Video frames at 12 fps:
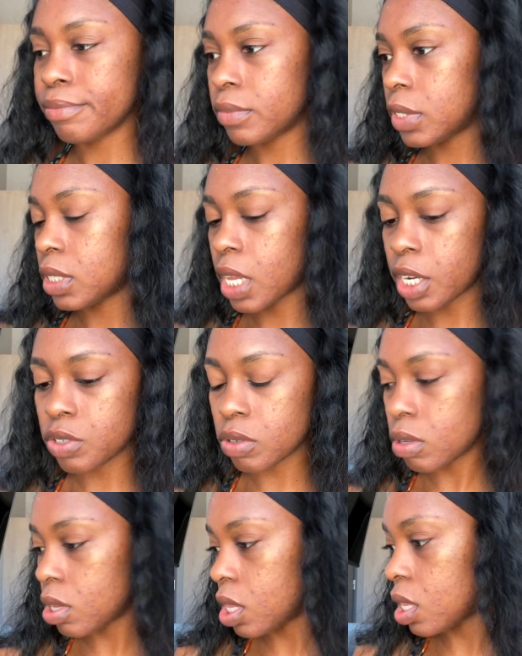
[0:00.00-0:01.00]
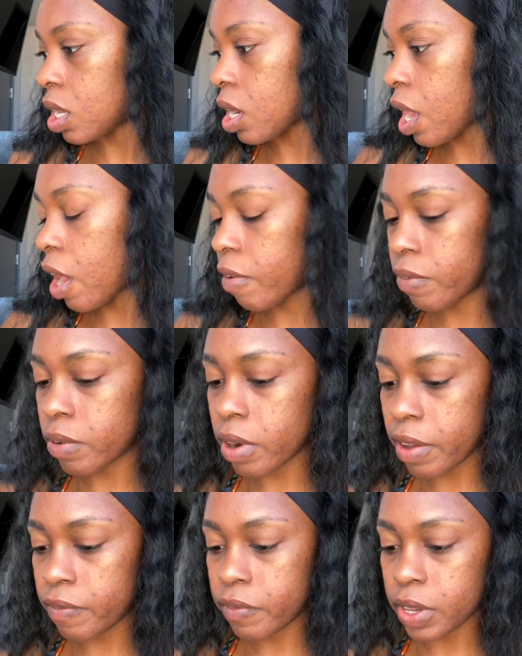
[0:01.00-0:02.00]
It's natural. And then after I
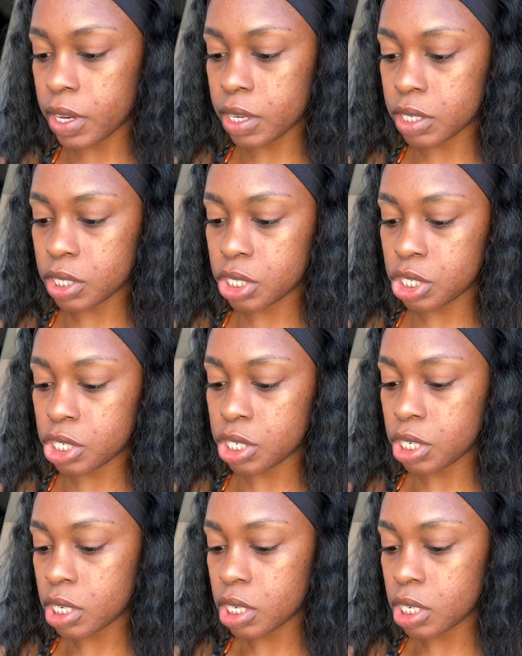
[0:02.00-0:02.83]
finish